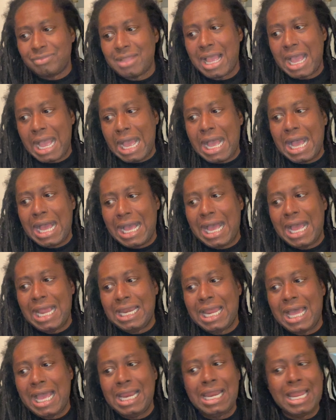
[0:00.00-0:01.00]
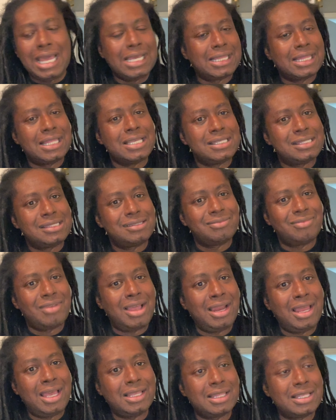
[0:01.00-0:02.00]
I like this. I
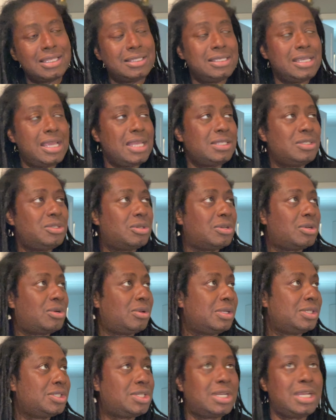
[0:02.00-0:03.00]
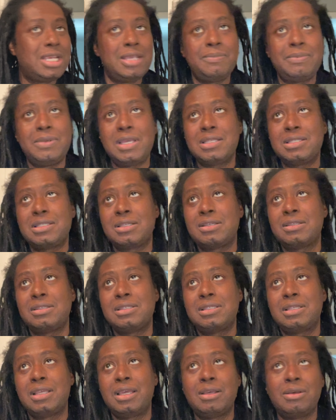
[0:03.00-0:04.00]
like this. Yes, you can call it cheap. Yes, you can
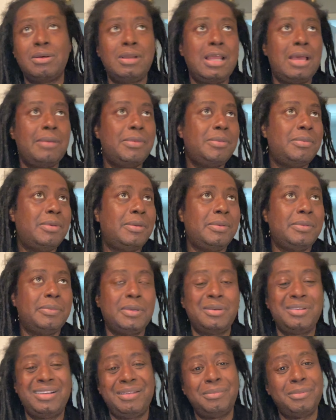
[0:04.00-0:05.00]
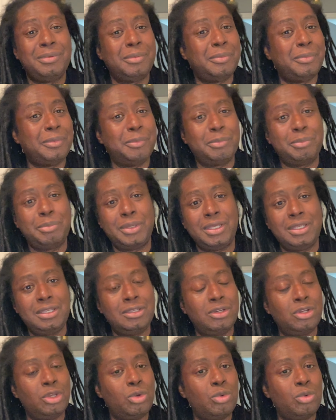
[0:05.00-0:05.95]
say, hola, mi bebebe, hola, bebebe. But you know